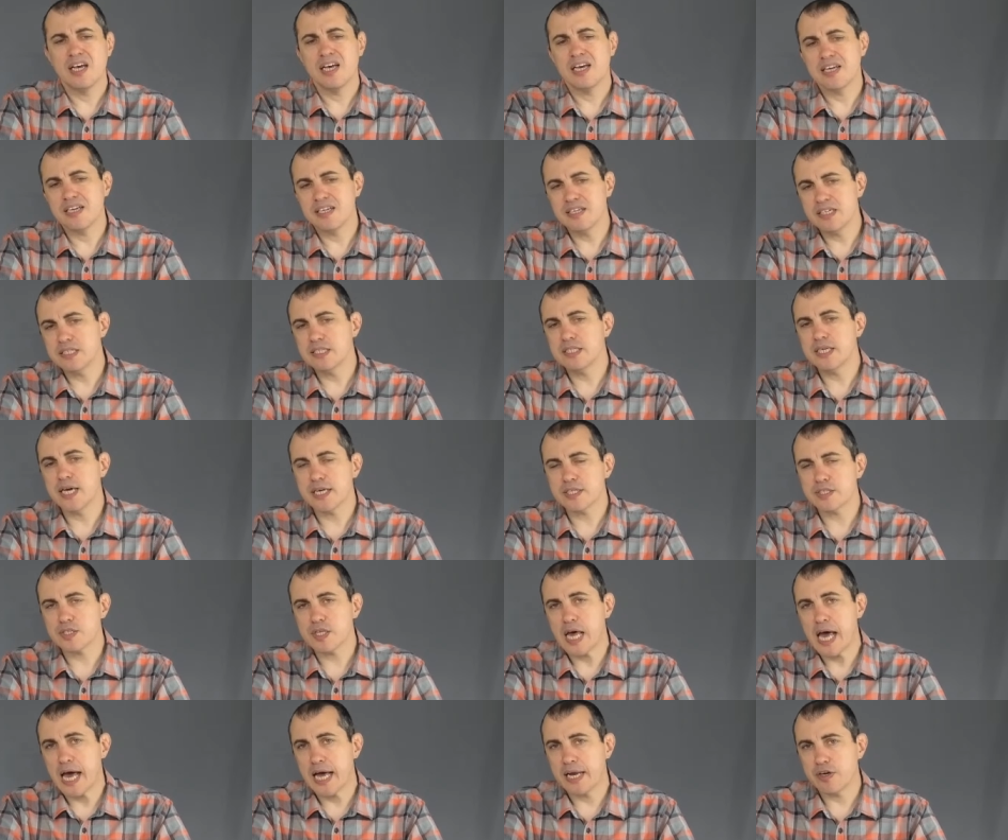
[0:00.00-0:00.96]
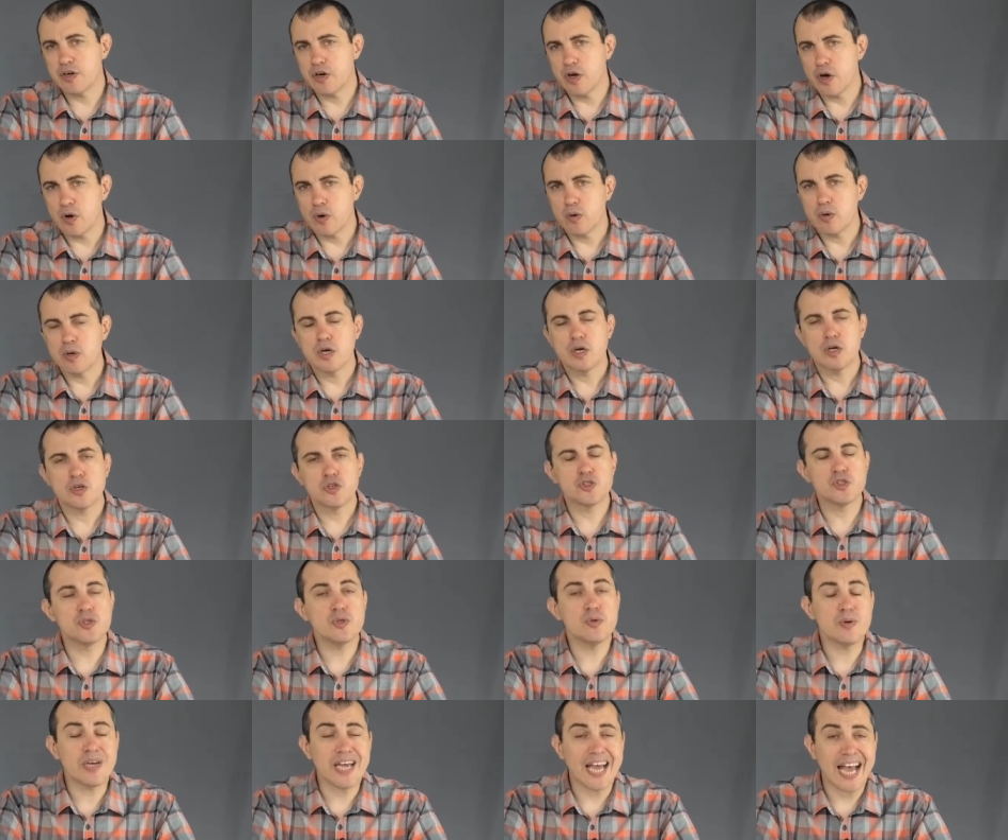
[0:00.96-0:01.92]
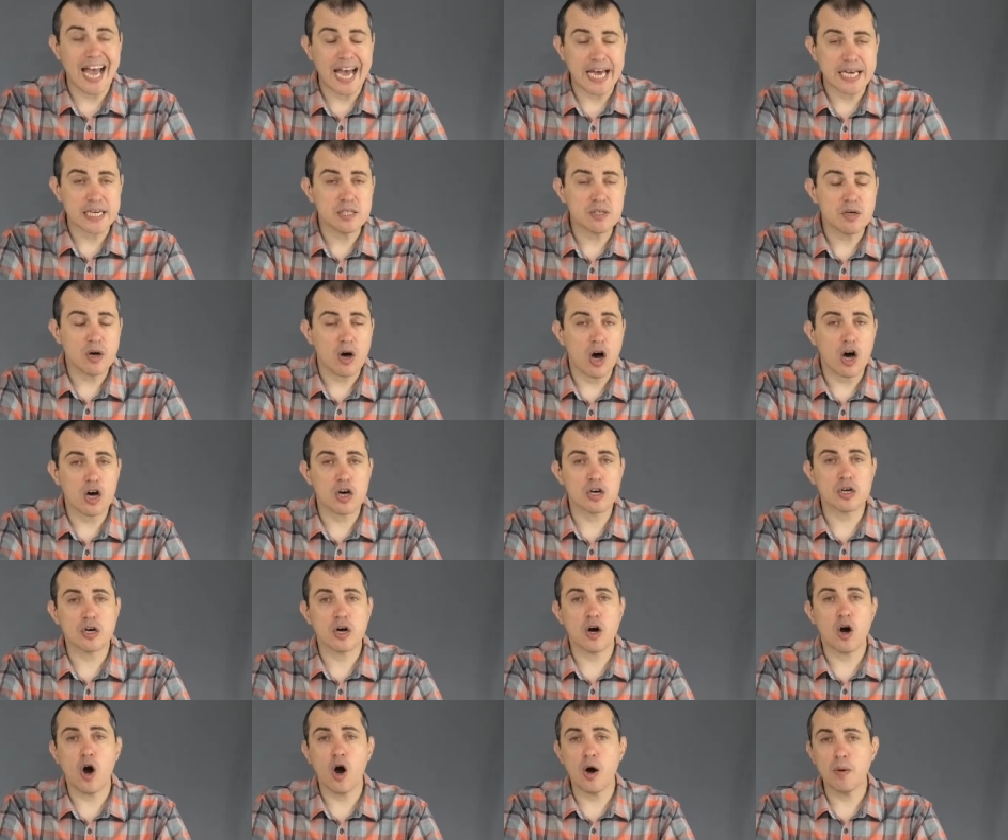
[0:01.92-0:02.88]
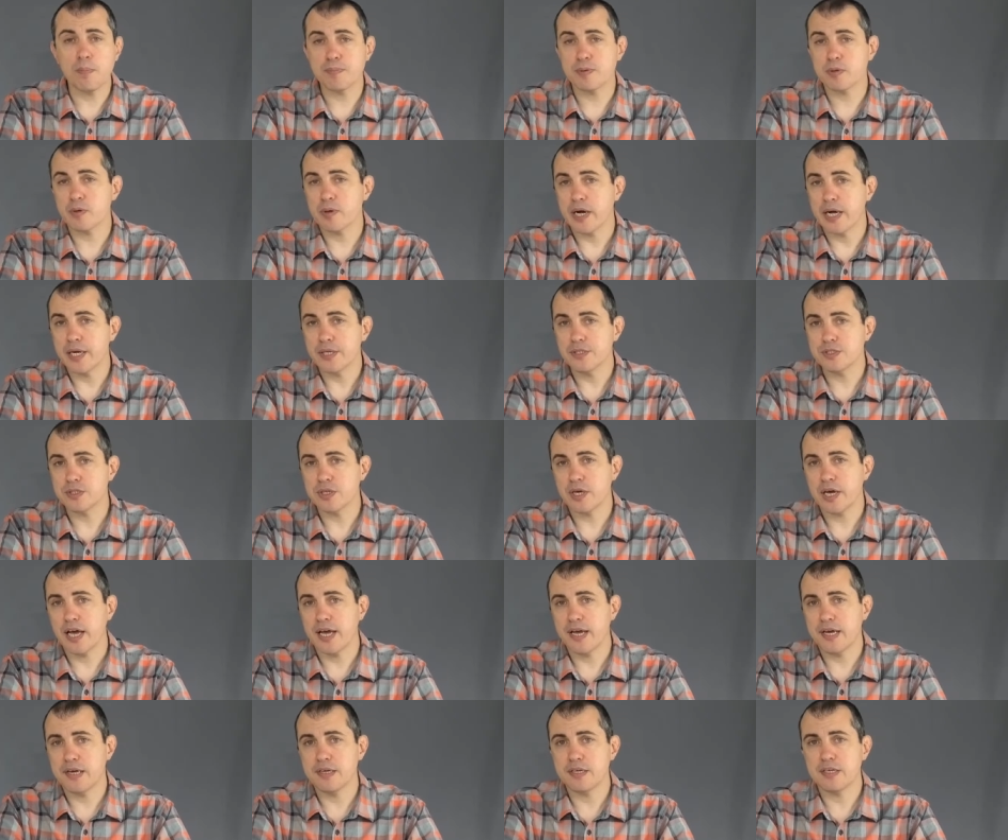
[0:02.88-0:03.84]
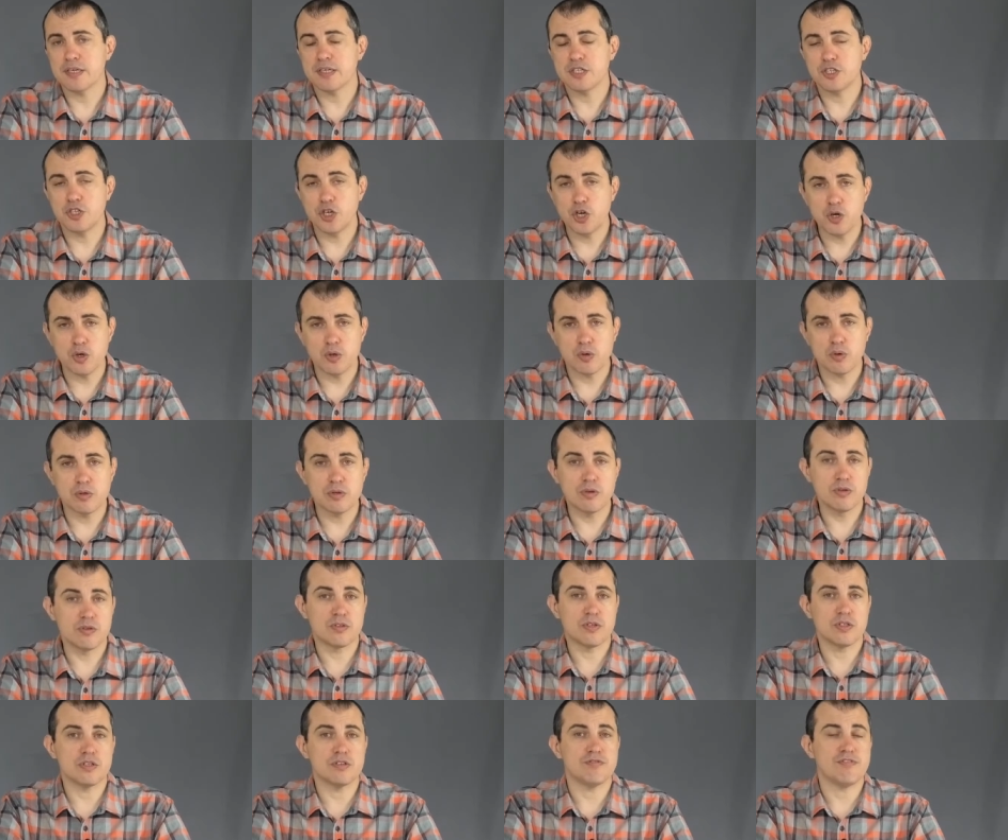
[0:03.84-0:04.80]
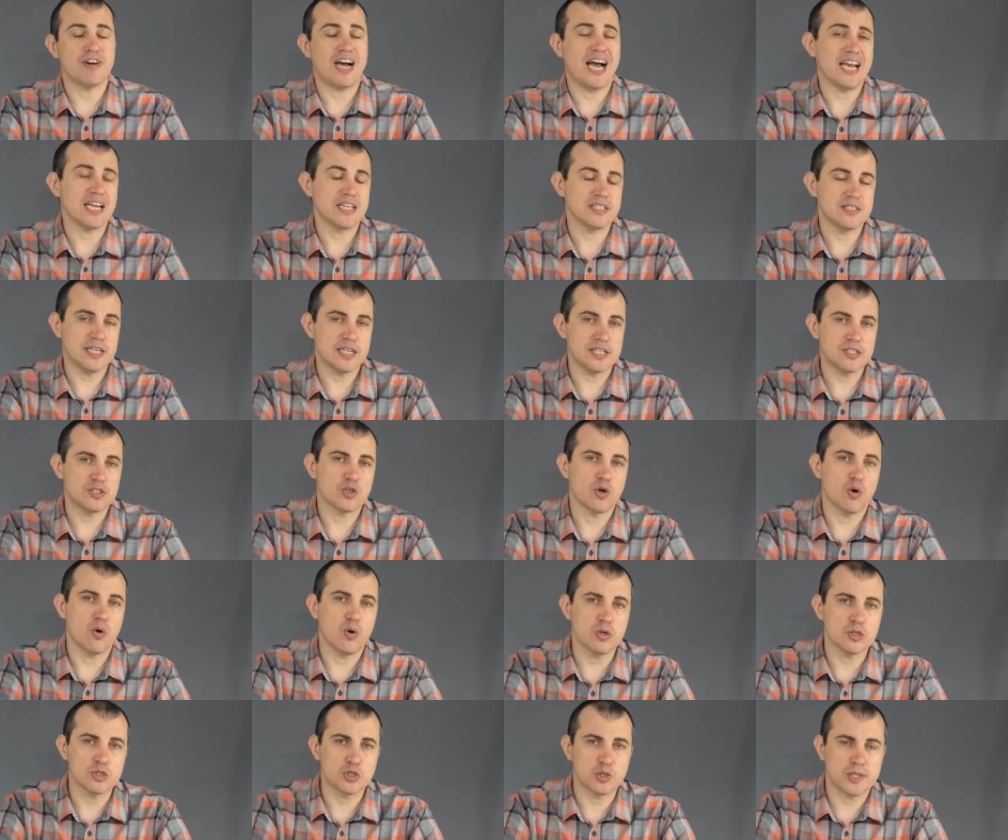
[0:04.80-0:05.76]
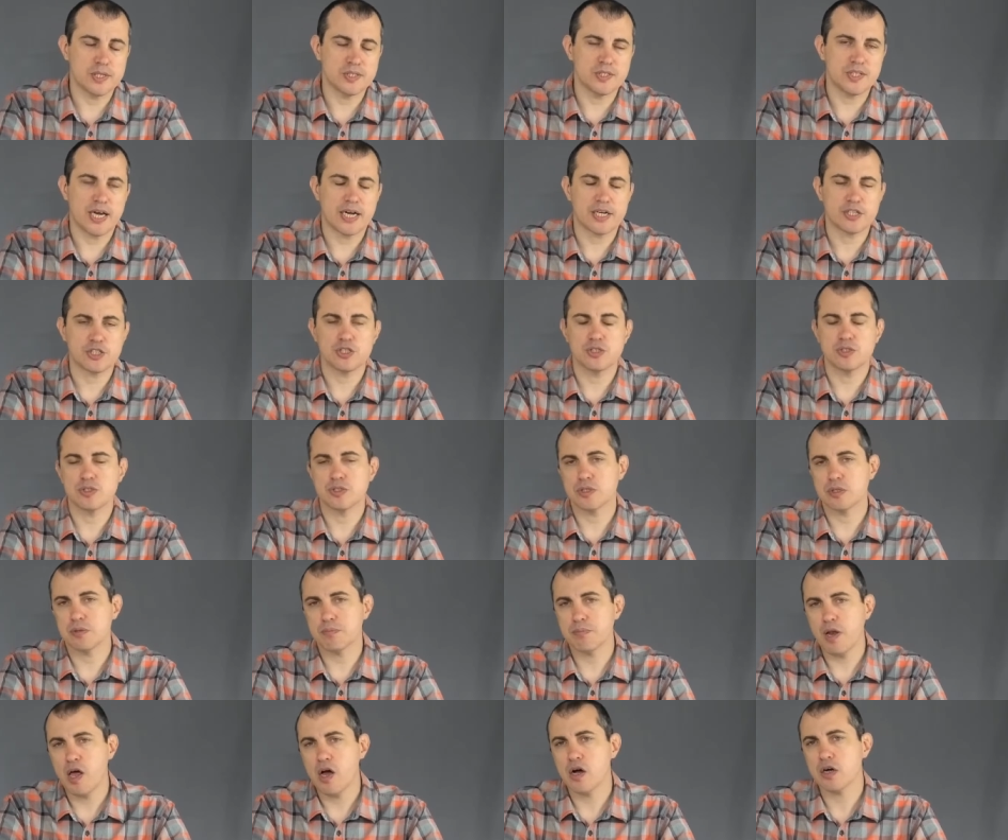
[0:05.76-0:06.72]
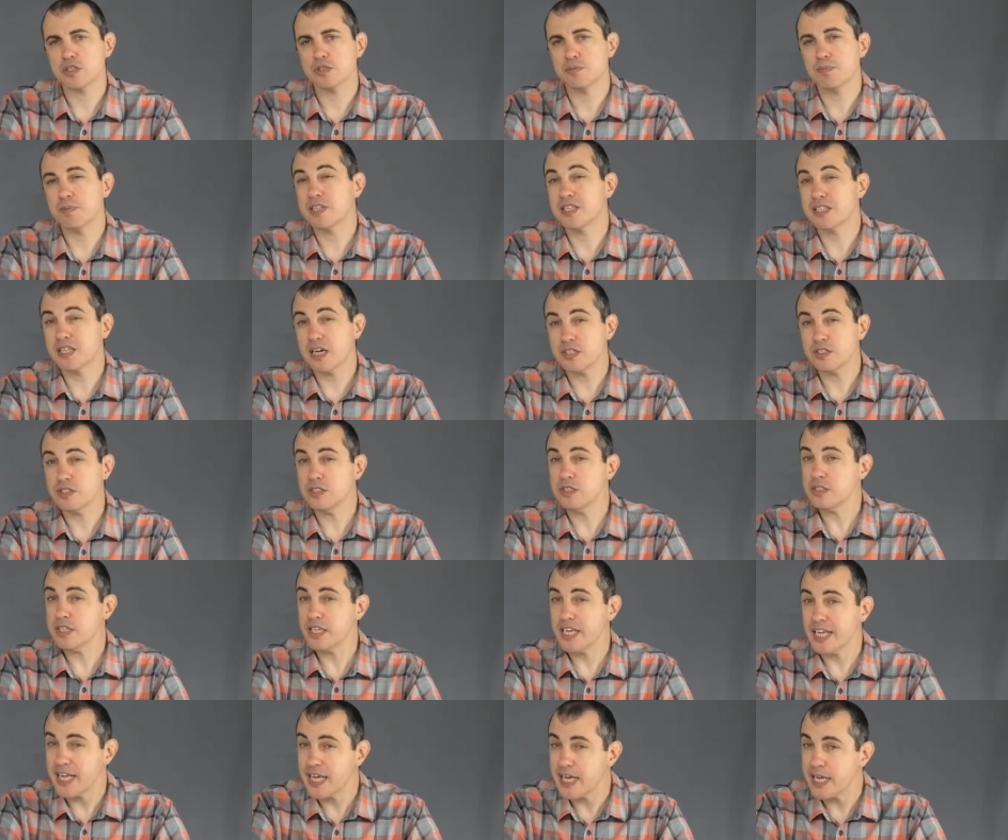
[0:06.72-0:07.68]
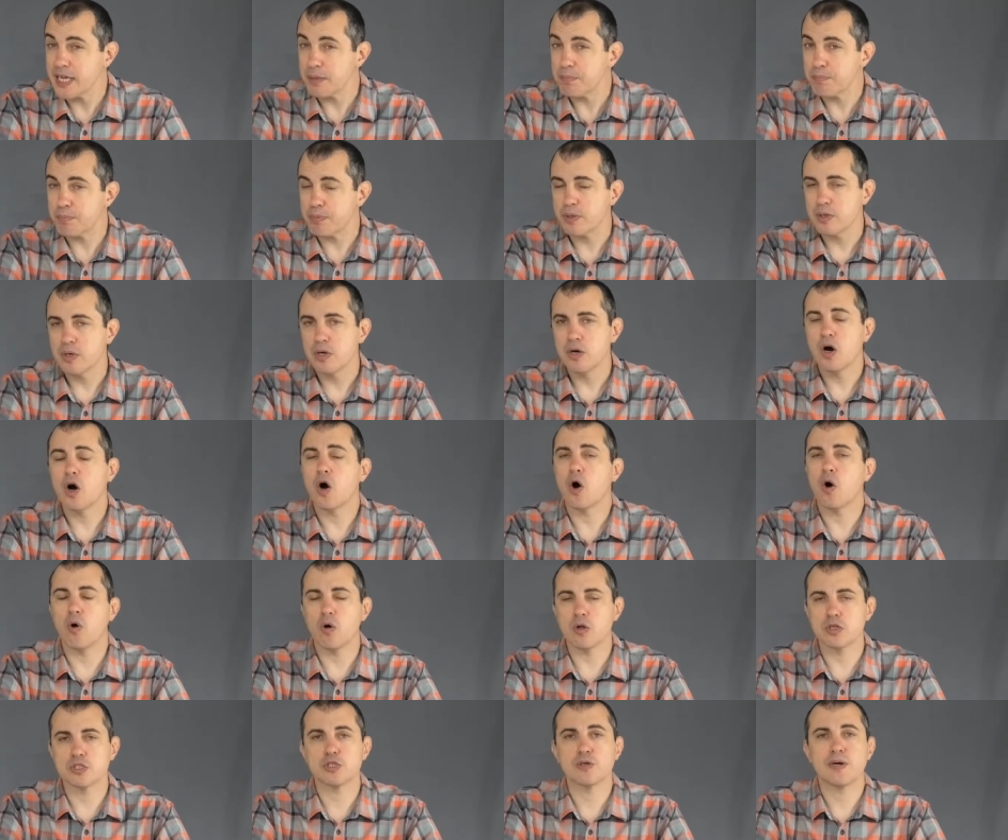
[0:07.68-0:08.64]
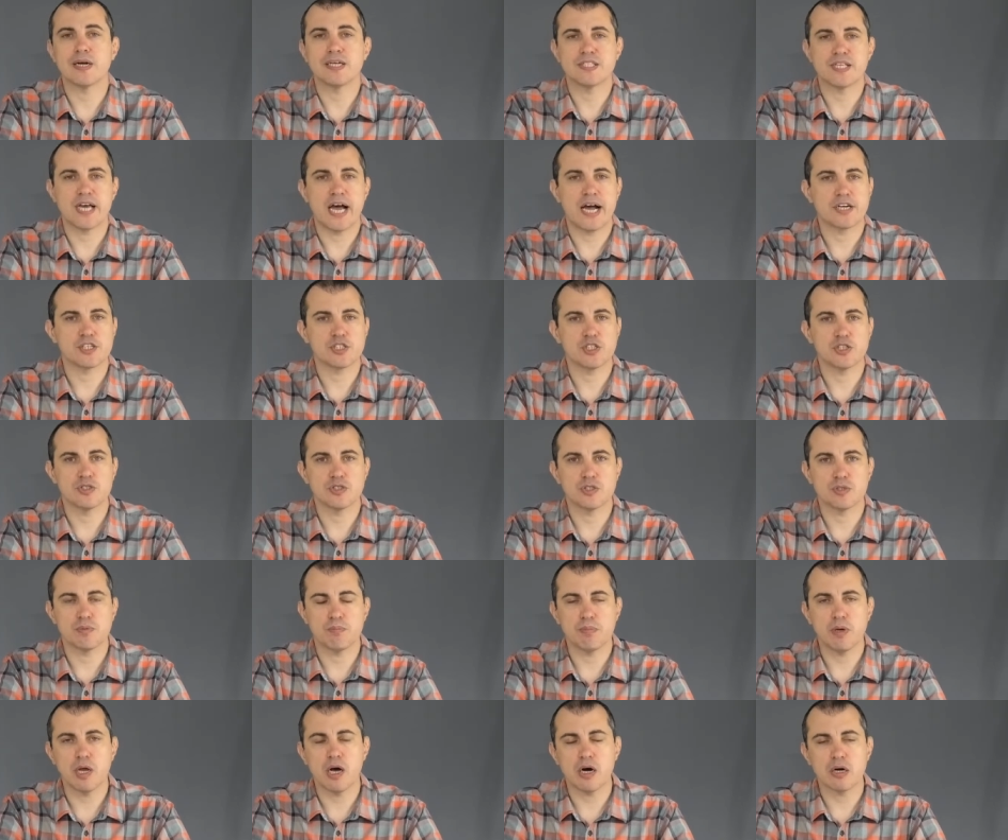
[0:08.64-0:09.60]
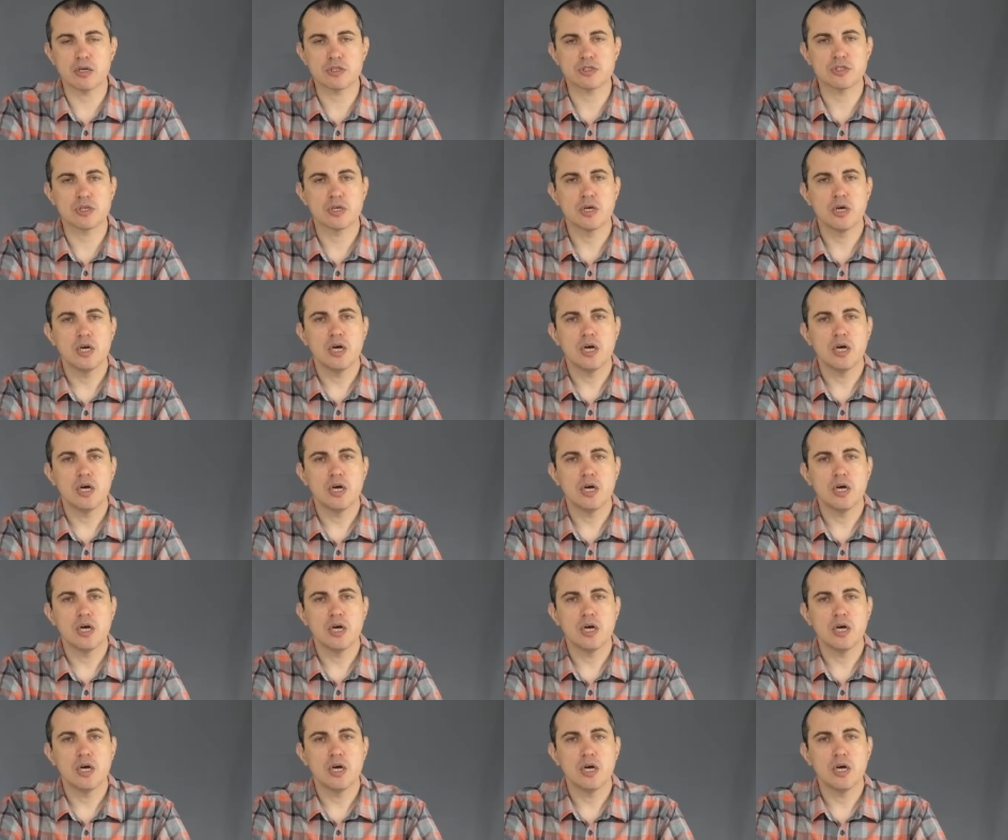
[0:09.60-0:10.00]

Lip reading: Yes and no. You can operate a node that validates all transactions and blocks, but doesn't keep all transactions and blocks.